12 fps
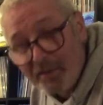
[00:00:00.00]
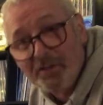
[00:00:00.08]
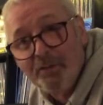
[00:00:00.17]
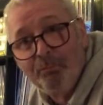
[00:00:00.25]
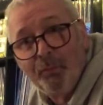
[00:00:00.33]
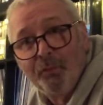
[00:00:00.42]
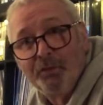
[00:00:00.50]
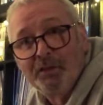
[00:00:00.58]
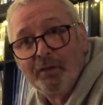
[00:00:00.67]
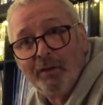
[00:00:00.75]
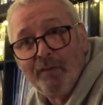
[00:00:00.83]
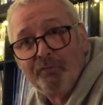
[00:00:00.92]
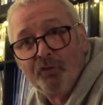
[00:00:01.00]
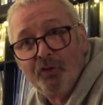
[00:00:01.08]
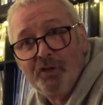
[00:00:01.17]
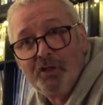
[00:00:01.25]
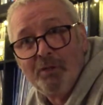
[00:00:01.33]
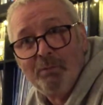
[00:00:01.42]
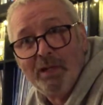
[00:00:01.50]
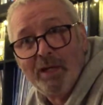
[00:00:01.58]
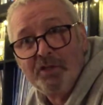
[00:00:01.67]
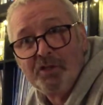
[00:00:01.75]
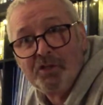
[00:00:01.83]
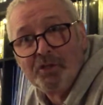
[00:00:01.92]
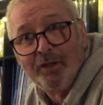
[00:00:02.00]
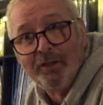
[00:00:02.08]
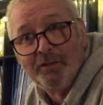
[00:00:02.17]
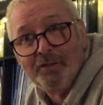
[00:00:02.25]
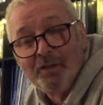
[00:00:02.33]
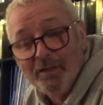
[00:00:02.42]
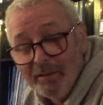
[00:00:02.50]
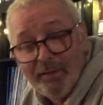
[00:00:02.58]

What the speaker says: to Borstal after a GBH charge.